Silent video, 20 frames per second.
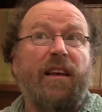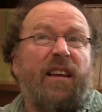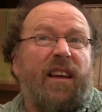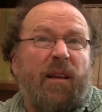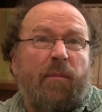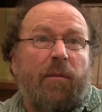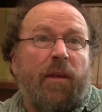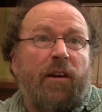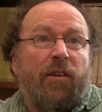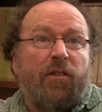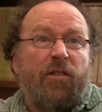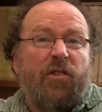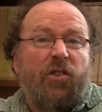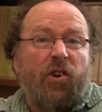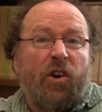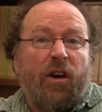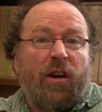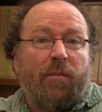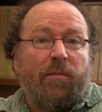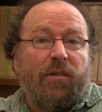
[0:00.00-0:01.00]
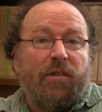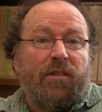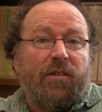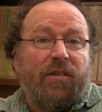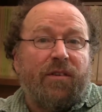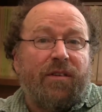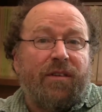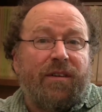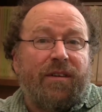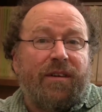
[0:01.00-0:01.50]
keep their good jobs
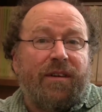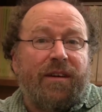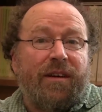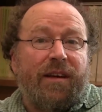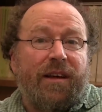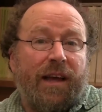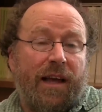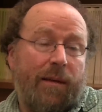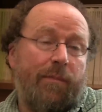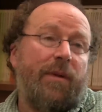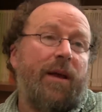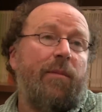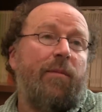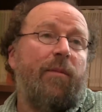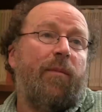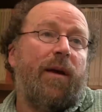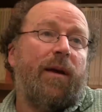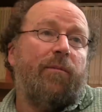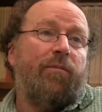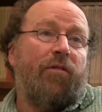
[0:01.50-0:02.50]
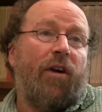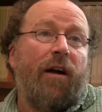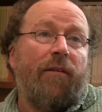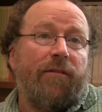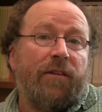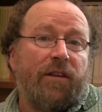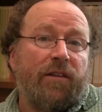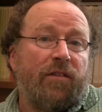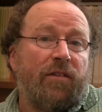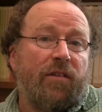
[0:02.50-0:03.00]
and maybe make
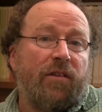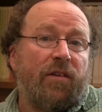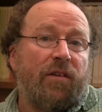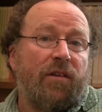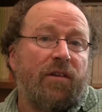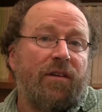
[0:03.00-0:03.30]
profits.